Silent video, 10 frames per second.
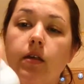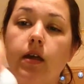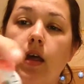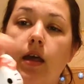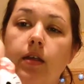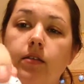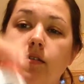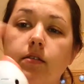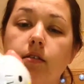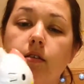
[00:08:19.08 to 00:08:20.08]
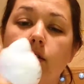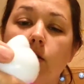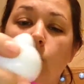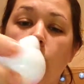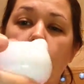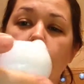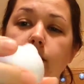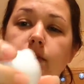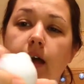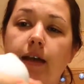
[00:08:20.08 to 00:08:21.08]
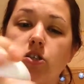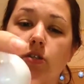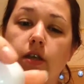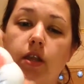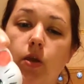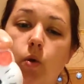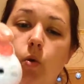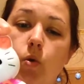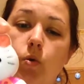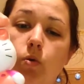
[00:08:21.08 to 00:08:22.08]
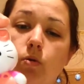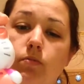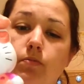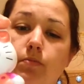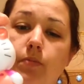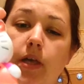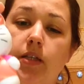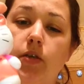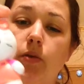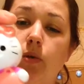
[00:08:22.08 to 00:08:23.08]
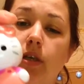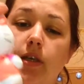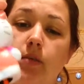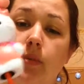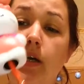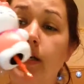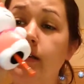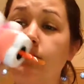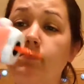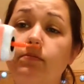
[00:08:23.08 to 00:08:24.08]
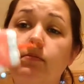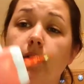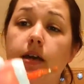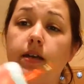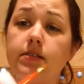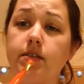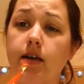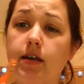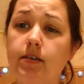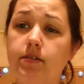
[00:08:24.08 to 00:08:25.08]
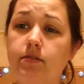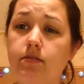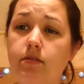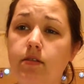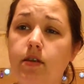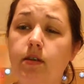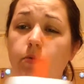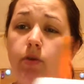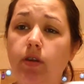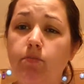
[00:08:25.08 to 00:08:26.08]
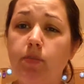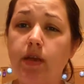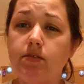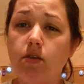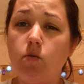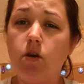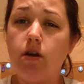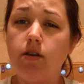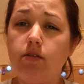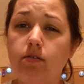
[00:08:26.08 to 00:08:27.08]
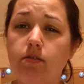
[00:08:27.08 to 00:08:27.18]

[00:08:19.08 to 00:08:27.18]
And the wand is actually the whole Hello Kitty body. And it's got a really basic wand.